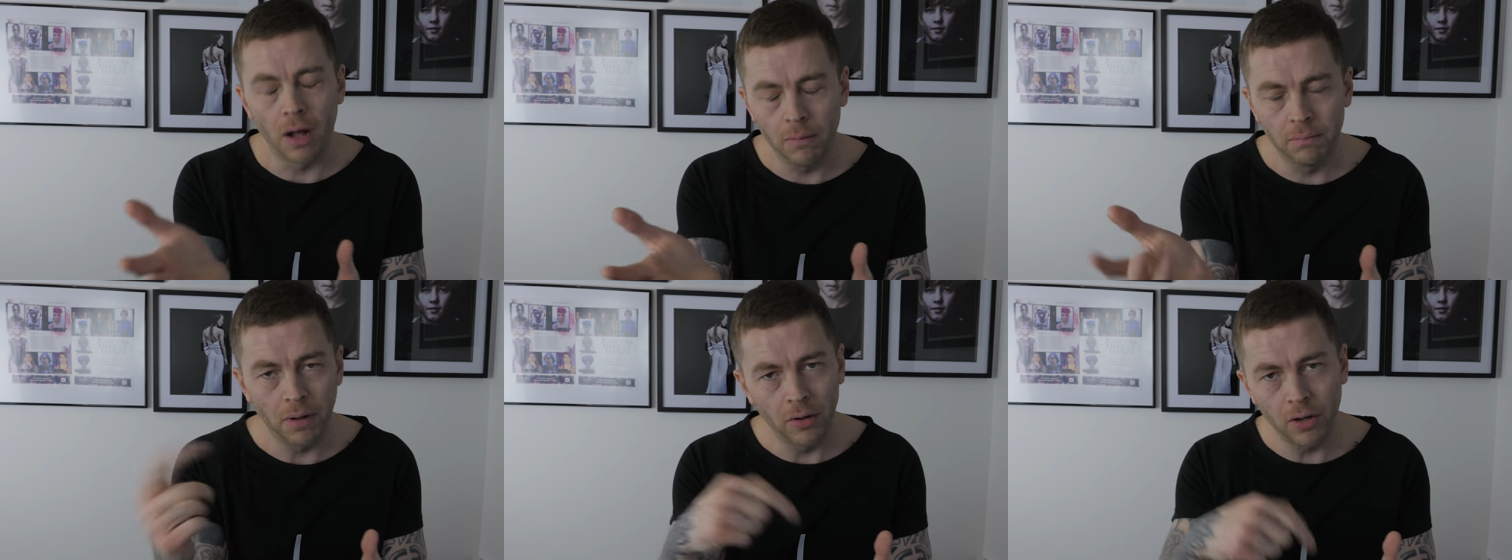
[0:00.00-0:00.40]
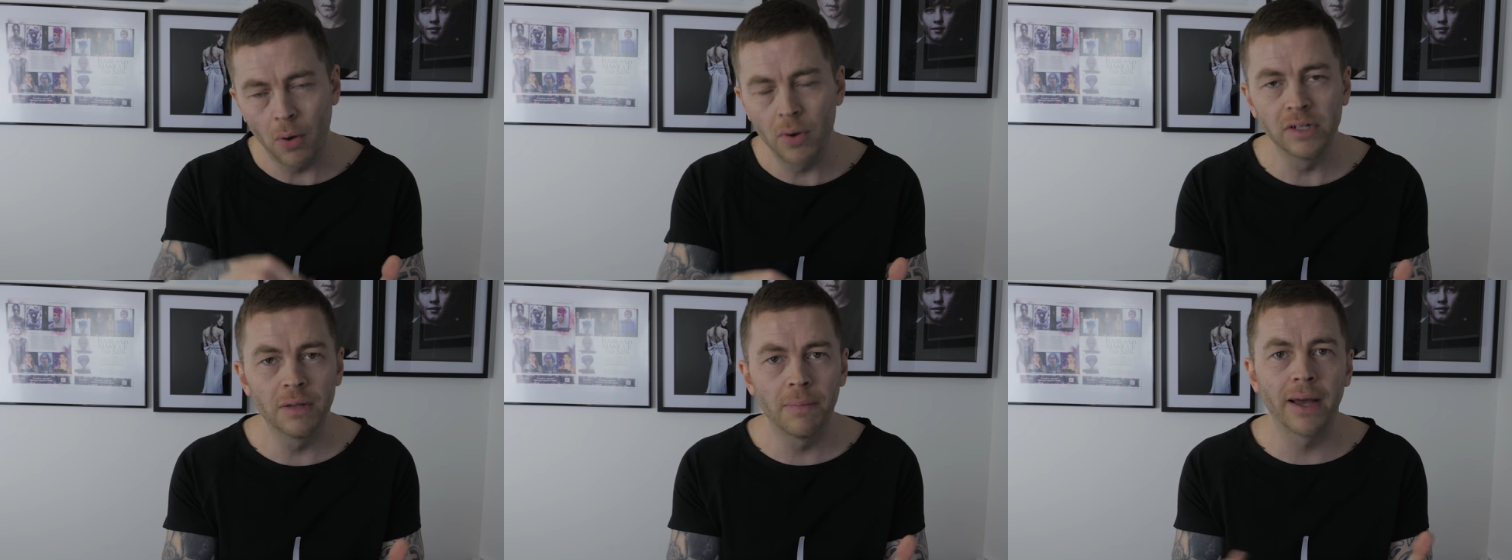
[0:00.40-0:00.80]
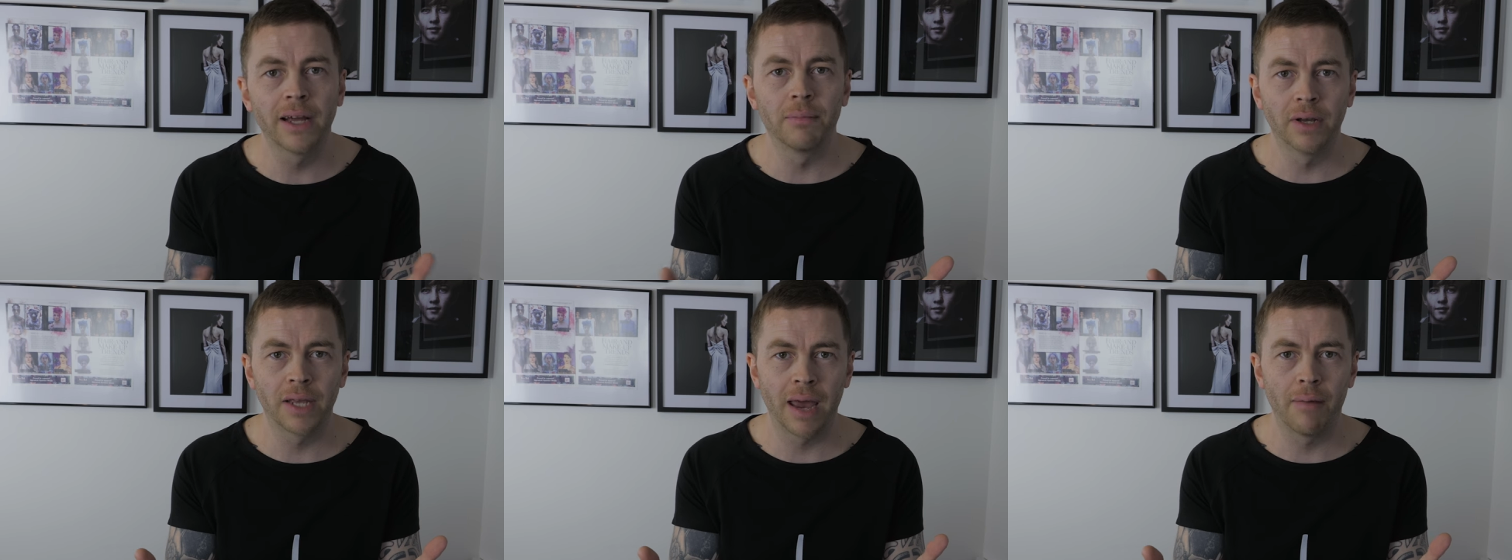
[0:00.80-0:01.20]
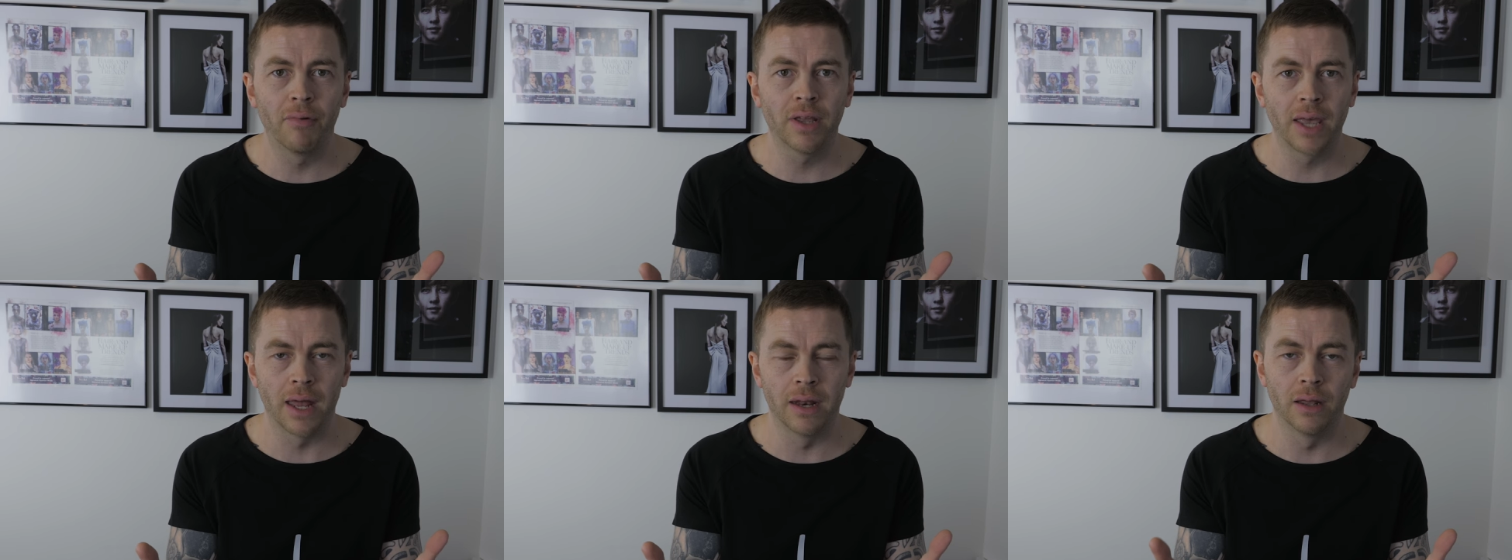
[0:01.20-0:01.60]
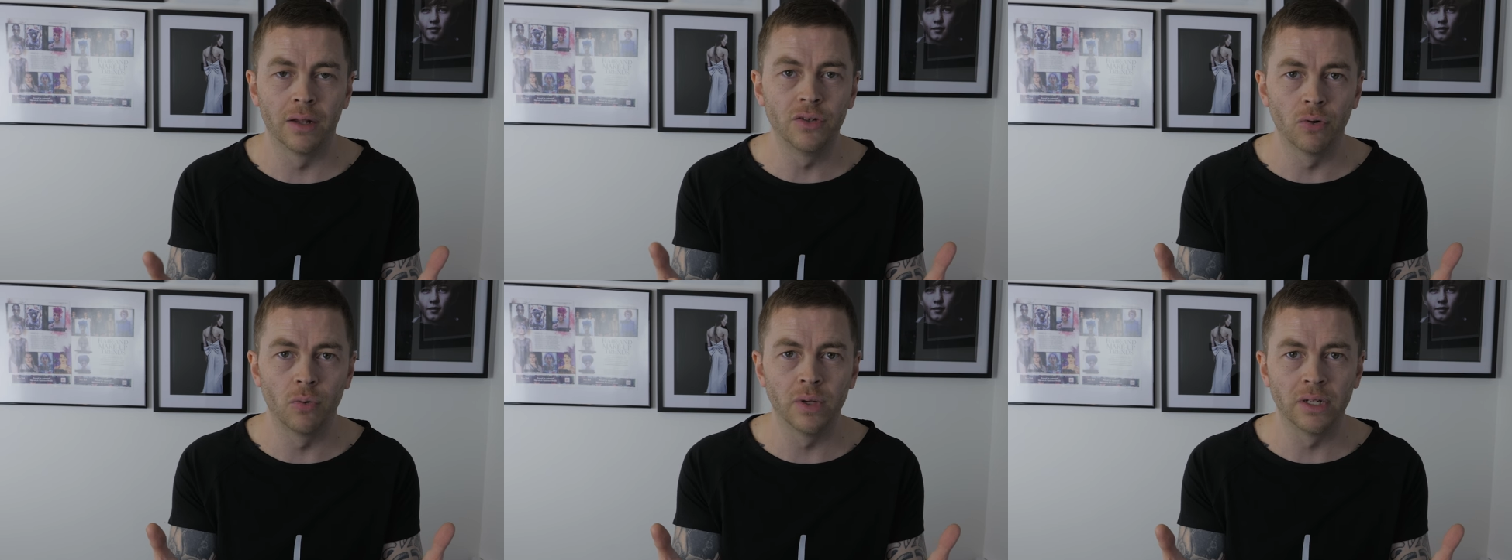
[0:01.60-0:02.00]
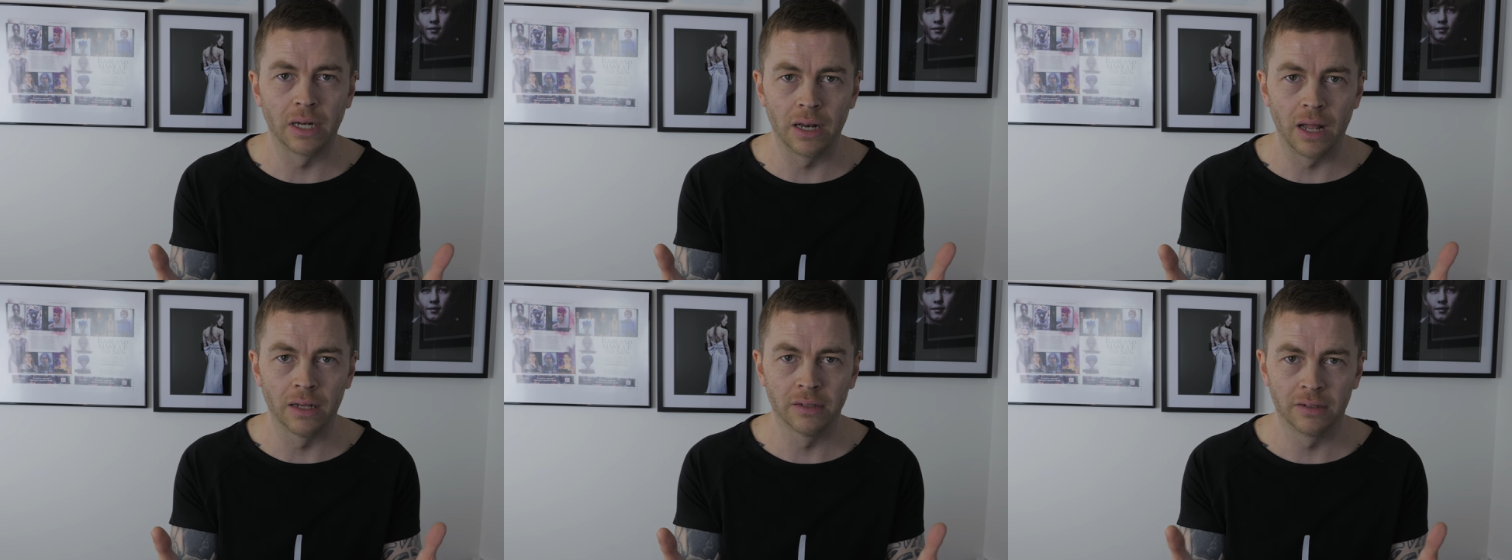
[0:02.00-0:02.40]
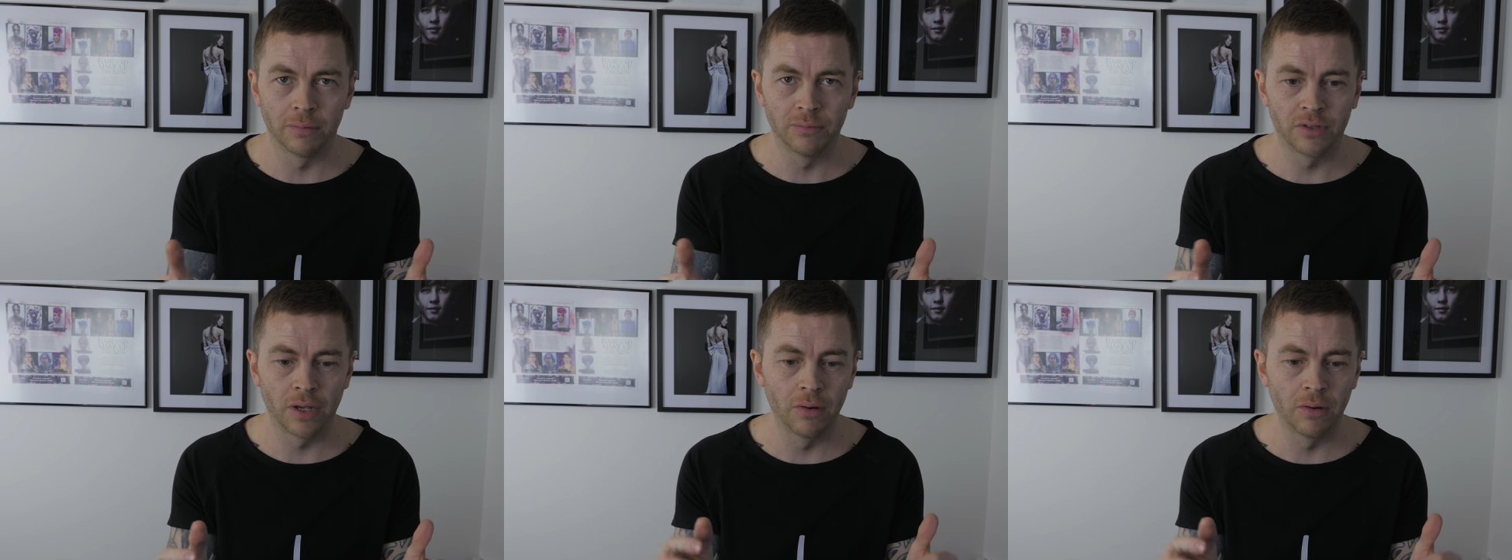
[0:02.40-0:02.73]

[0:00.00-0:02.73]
I'll go into the back of my camera again and do what we done last time.